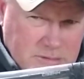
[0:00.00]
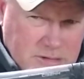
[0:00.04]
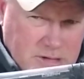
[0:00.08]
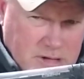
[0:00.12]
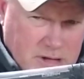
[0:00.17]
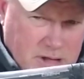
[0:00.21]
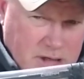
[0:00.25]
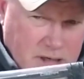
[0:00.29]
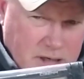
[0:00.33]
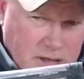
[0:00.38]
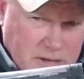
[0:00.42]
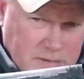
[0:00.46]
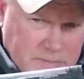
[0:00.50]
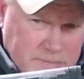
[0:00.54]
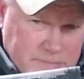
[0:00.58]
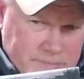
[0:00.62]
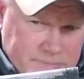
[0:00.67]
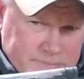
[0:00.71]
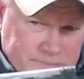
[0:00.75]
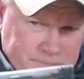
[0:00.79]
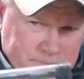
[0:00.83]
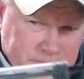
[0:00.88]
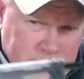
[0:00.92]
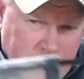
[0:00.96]
All right.
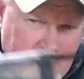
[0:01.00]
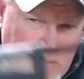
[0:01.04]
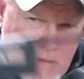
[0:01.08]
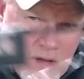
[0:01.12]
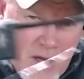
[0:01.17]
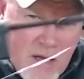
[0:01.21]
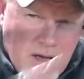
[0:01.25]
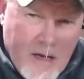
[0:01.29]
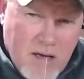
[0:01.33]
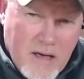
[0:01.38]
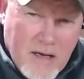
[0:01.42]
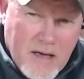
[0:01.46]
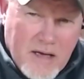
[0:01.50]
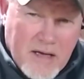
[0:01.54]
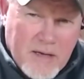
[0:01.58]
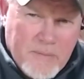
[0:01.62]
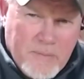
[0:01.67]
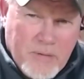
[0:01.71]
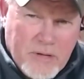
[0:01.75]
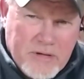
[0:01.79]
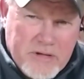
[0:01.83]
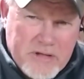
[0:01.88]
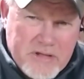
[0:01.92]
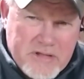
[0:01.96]
I can
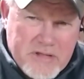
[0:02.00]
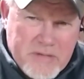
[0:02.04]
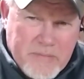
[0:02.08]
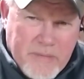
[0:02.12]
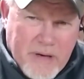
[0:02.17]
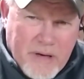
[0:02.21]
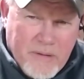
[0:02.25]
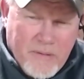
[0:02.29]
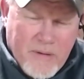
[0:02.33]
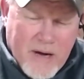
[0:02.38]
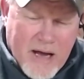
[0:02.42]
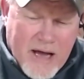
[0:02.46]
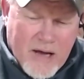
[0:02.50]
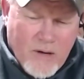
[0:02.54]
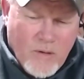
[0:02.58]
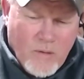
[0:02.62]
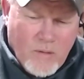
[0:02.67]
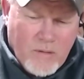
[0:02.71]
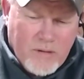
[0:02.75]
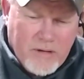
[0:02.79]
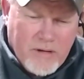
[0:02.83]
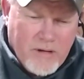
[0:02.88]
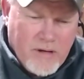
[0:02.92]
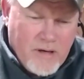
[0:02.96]
put this in my rod
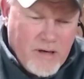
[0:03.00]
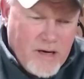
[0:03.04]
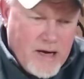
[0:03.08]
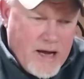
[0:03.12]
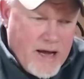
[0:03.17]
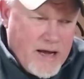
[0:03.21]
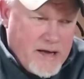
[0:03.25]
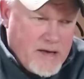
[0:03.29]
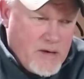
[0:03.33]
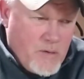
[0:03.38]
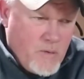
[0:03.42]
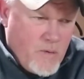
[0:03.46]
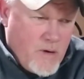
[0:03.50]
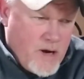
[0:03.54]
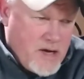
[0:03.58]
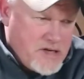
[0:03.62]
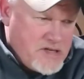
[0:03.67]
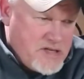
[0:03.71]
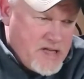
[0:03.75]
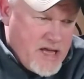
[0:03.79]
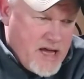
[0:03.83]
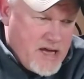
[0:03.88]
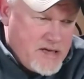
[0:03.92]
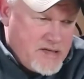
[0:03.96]
holder. I can
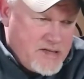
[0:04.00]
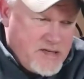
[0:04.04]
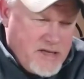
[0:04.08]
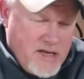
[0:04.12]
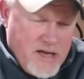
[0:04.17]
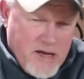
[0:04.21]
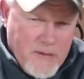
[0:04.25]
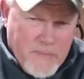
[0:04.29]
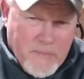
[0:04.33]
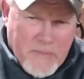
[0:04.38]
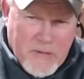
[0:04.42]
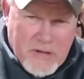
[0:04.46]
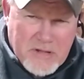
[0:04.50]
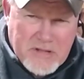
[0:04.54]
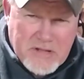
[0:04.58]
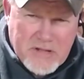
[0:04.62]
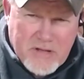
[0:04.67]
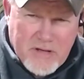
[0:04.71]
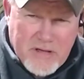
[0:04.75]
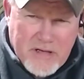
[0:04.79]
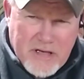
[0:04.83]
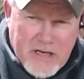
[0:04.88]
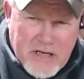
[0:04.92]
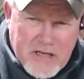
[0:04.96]
watch that tip. It's
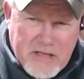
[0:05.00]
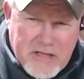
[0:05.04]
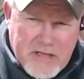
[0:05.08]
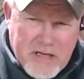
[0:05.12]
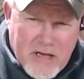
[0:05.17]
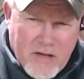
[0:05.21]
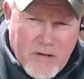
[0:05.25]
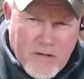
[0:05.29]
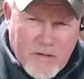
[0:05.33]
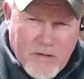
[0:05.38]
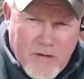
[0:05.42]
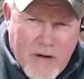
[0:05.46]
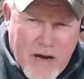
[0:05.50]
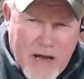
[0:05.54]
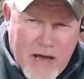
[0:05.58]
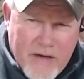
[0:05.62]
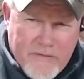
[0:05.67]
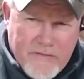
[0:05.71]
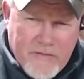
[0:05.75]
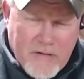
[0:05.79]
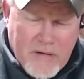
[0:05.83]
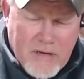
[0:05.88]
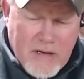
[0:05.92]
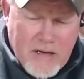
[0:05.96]
going to
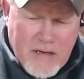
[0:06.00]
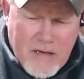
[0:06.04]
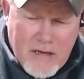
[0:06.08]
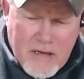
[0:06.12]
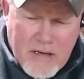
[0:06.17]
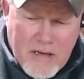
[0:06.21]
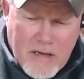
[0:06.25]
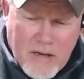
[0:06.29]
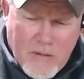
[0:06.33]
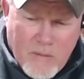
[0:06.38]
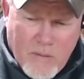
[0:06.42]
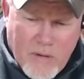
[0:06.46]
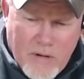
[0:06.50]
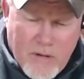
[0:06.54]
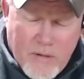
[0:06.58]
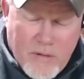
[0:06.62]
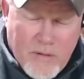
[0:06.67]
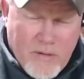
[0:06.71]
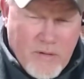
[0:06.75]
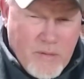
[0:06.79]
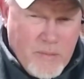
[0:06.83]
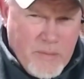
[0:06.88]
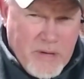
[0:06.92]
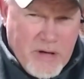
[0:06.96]
telegraph
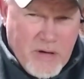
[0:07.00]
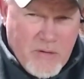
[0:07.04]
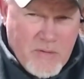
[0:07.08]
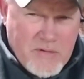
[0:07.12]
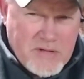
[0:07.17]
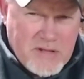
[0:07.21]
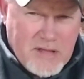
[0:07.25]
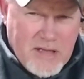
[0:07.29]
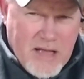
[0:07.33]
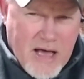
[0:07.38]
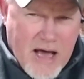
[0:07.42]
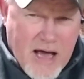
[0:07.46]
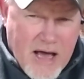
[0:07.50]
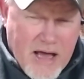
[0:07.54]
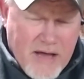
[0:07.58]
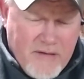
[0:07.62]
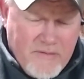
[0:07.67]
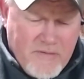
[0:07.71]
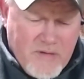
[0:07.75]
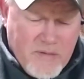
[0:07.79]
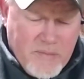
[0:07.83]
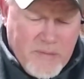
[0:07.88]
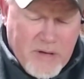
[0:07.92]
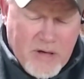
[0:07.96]
whether the minnow is
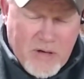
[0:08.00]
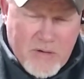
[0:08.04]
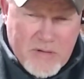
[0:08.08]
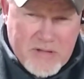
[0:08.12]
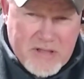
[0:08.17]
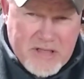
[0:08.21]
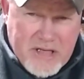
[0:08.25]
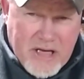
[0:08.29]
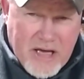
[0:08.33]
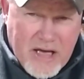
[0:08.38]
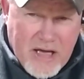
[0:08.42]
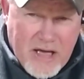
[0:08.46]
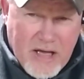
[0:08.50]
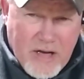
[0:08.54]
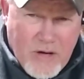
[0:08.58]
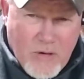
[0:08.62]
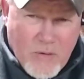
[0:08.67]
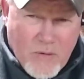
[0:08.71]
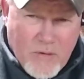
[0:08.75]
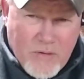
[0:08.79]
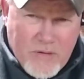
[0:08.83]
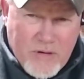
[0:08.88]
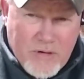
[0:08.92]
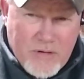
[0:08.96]
alive, the minnow is dead,
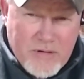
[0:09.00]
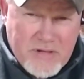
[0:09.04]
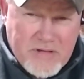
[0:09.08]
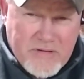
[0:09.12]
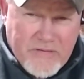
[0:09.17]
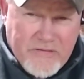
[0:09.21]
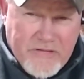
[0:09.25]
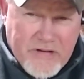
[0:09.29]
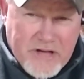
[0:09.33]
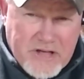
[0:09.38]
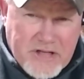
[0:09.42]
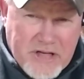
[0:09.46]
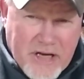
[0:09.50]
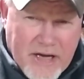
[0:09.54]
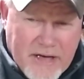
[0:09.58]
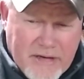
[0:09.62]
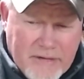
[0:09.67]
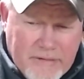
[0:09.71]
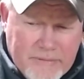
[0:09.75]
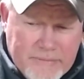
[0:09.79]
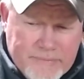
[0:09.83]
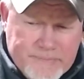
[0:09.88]
or there is a fish on.